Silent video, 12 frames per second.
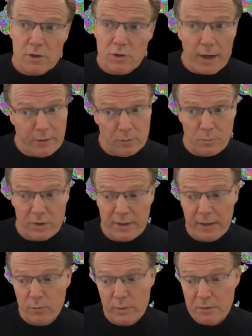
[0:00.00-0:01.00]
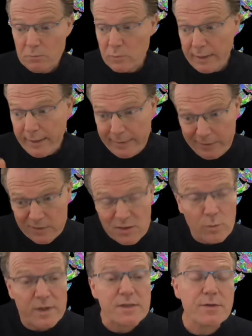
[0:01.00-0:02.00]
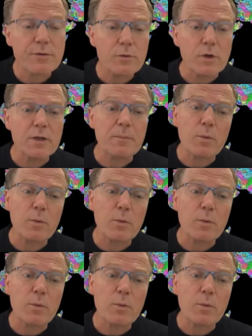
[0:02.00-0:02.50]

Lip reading: try to pretend we can squeeze through it,